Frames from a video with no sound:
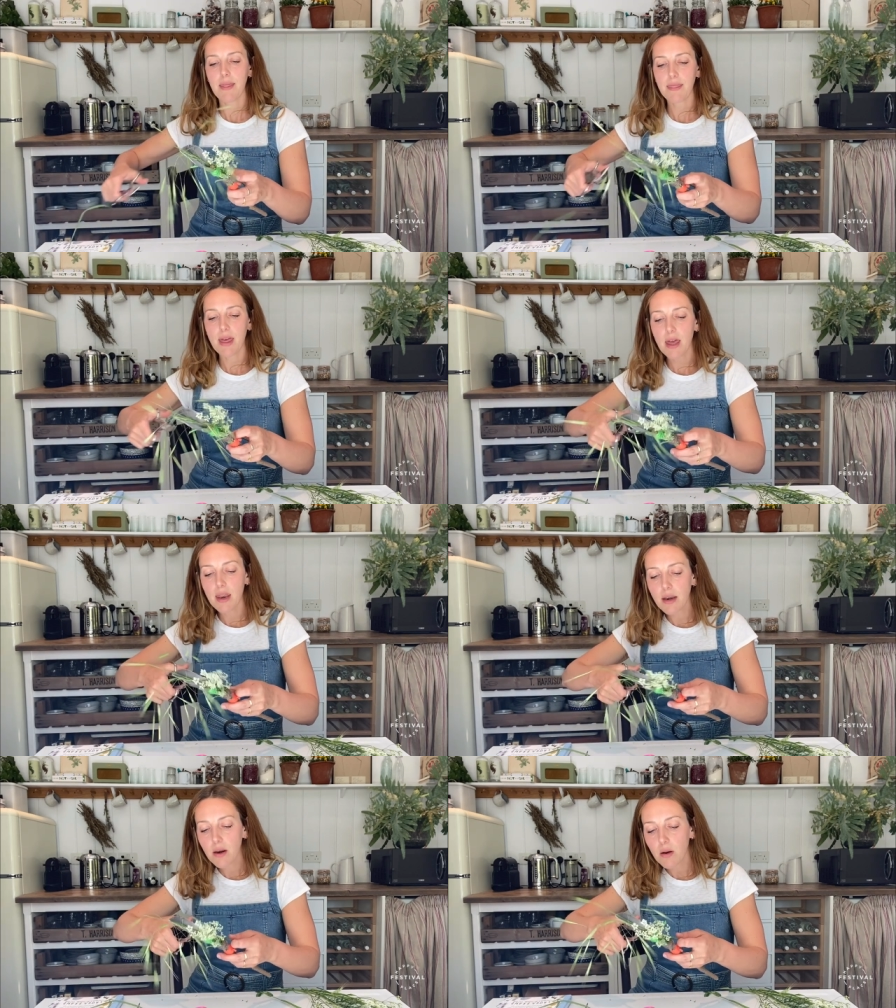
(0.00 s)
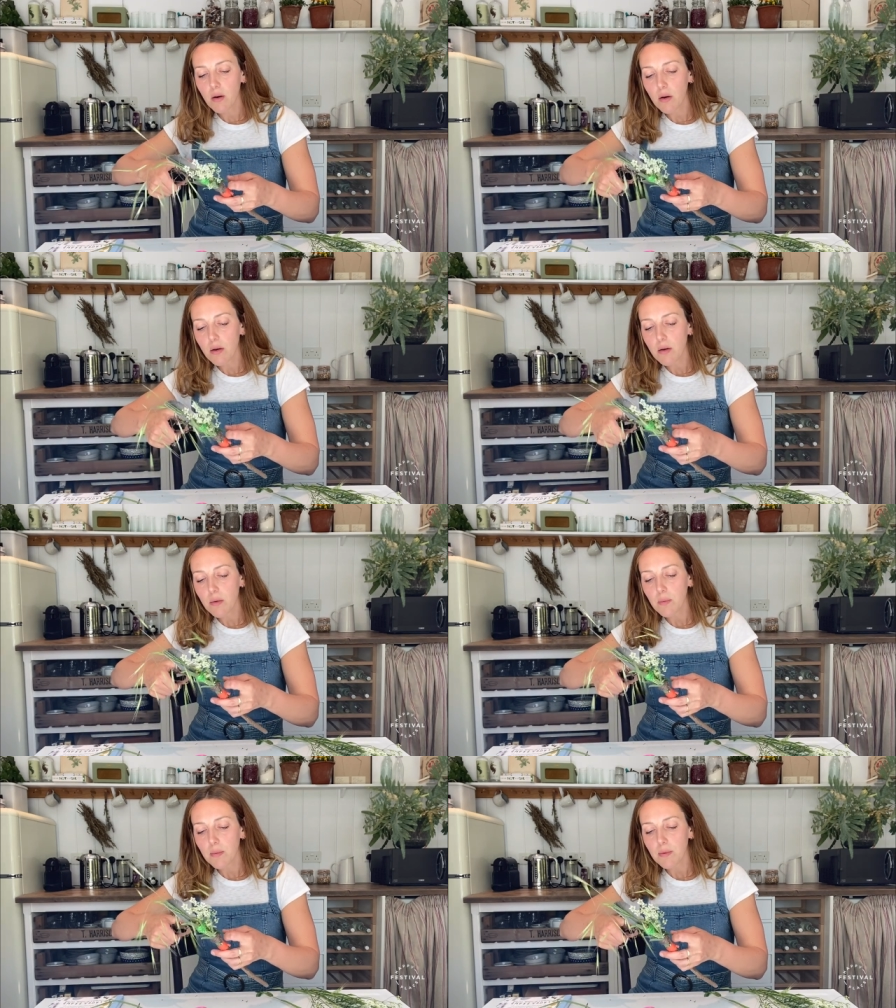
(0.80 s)
And then
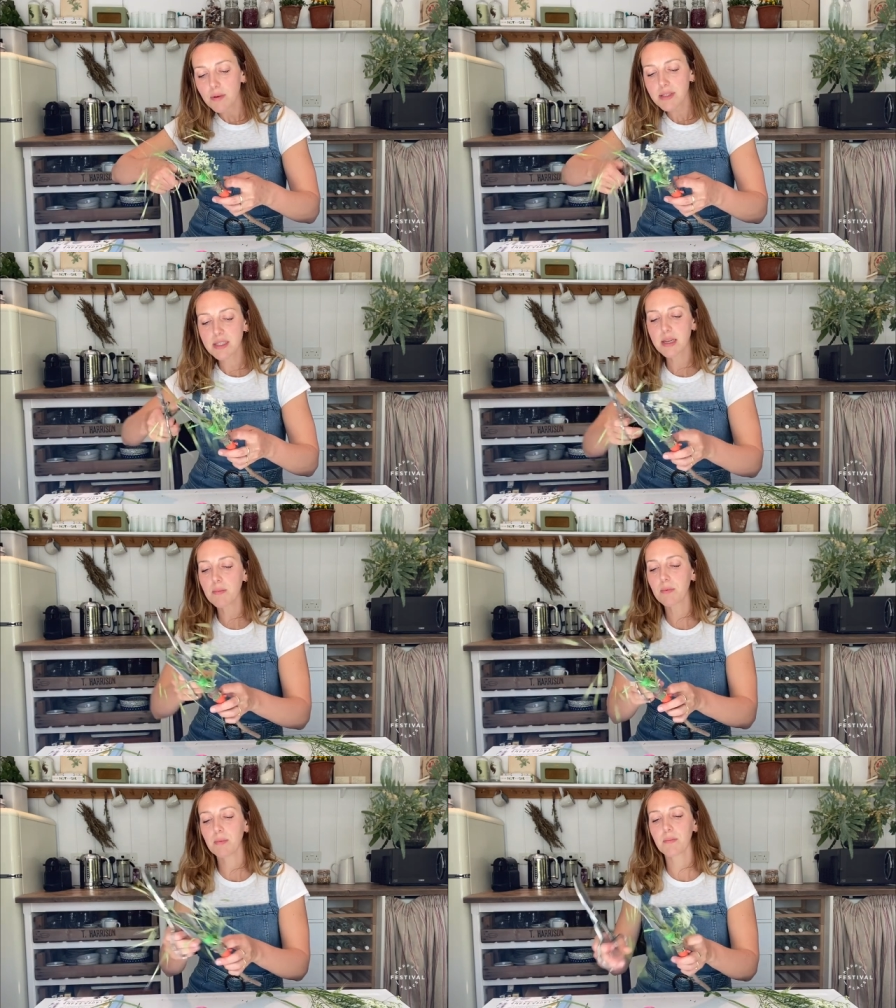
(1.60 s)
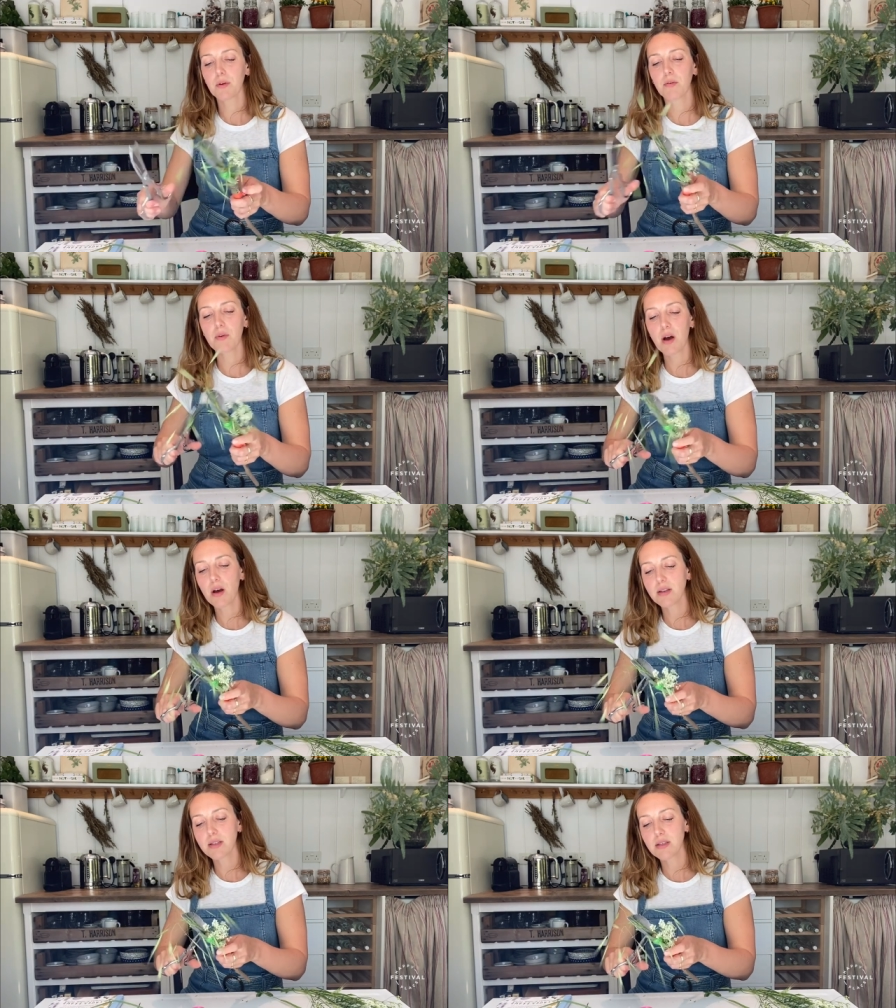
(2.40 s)
snip the
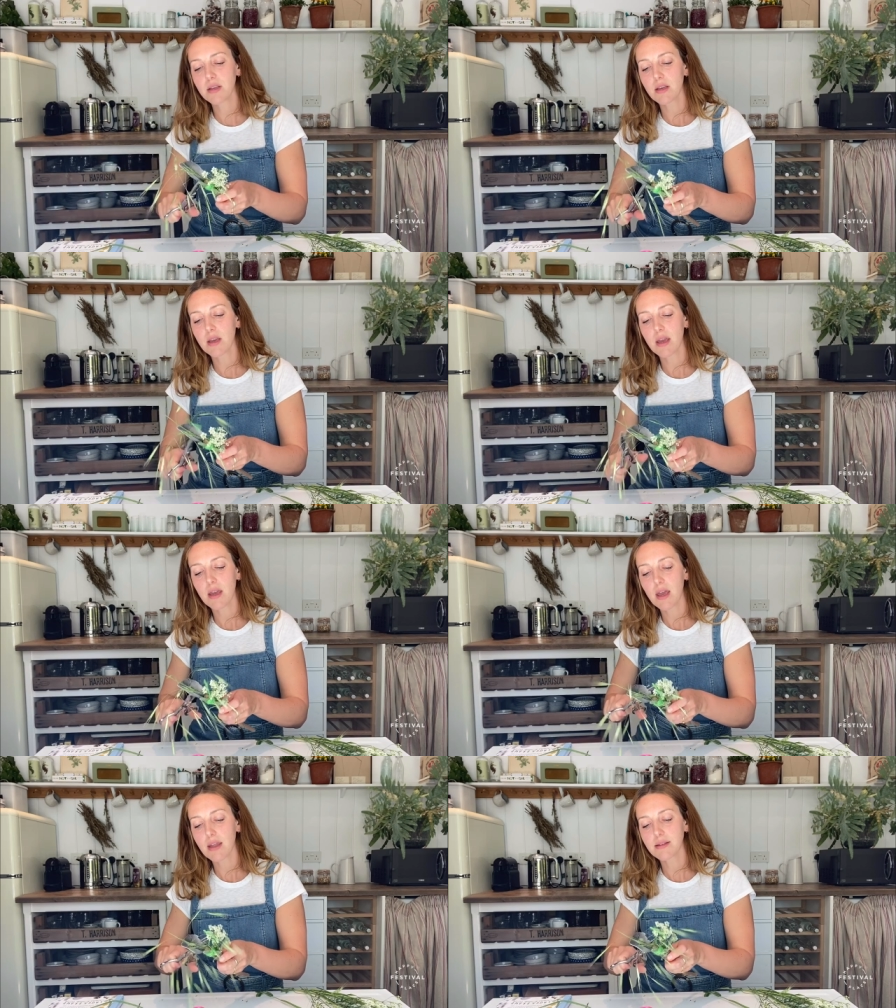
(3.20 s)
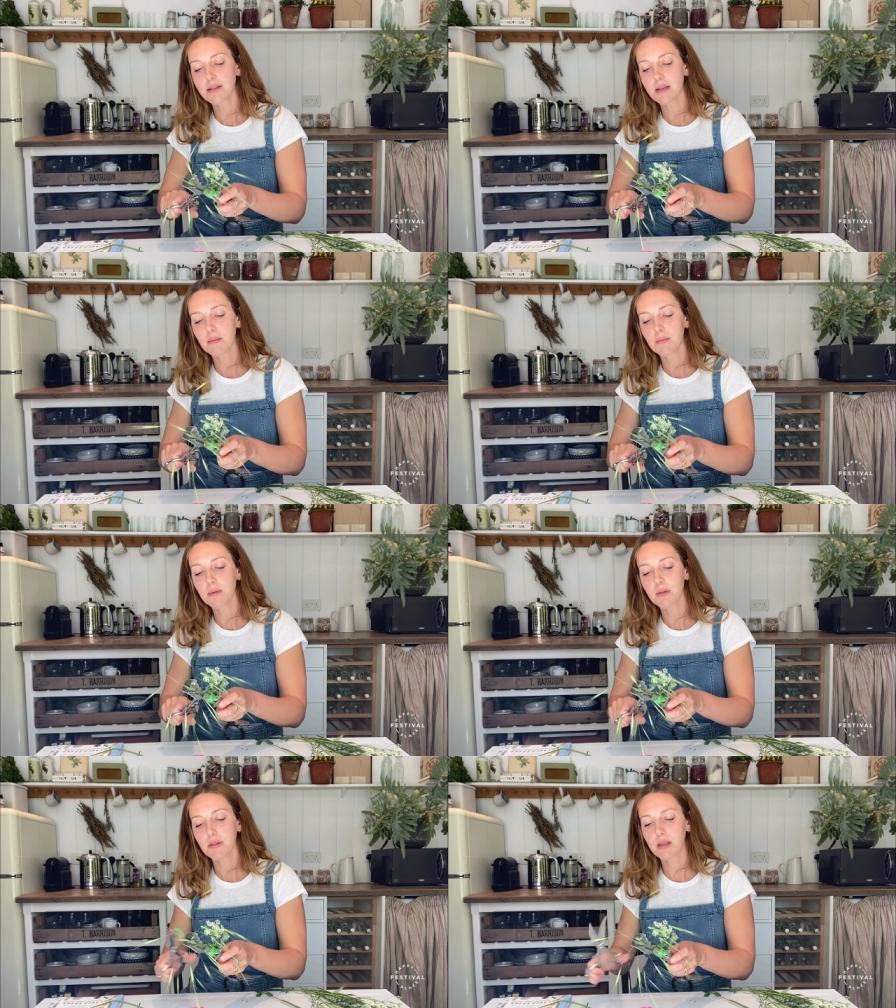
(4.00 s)
grass and snip
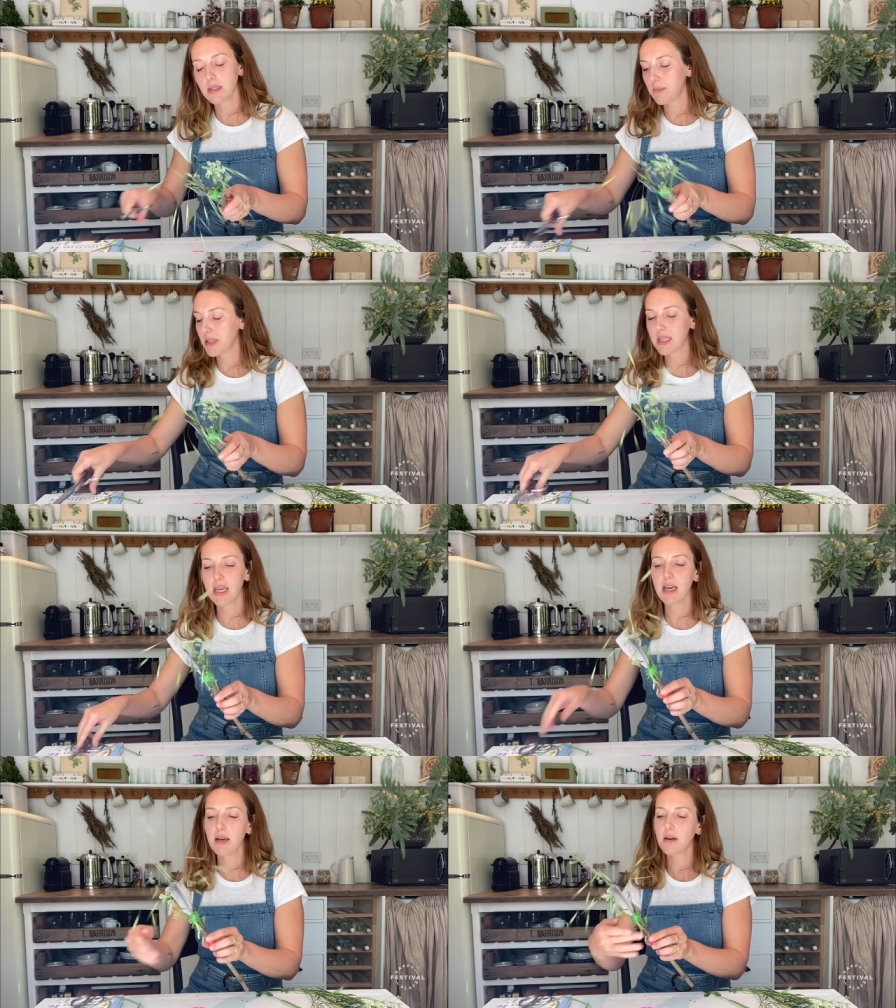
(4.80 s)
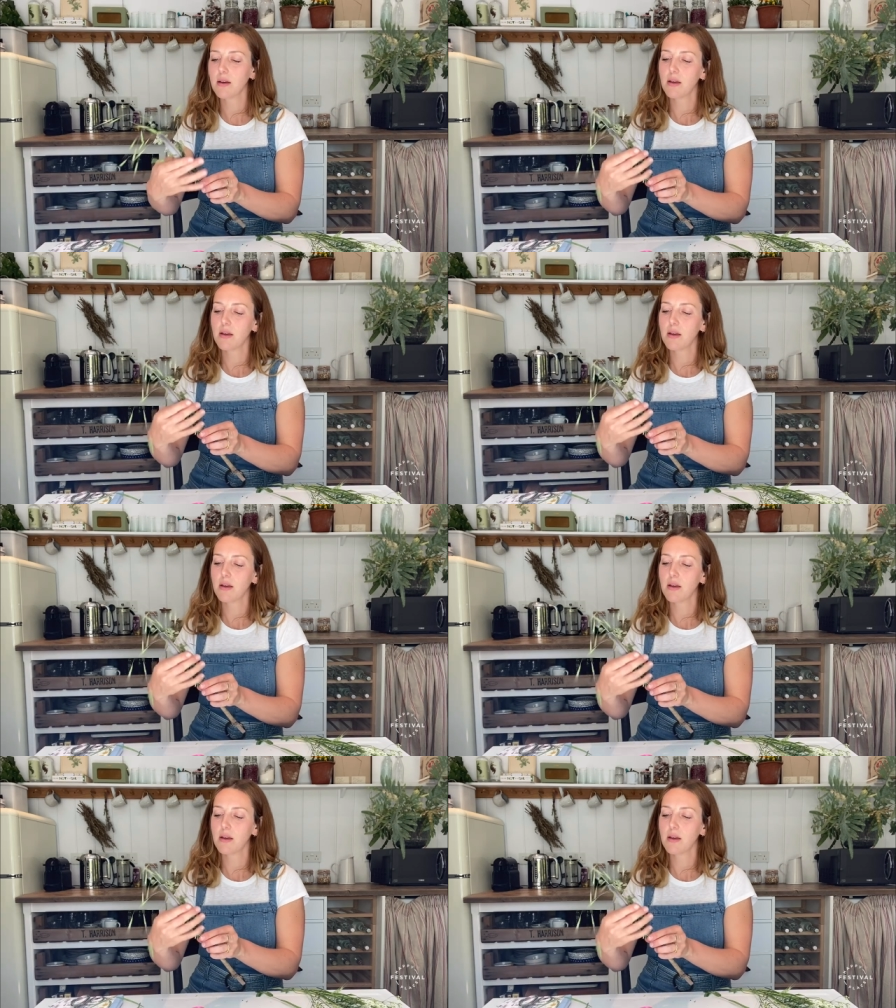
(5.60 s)
these bits here.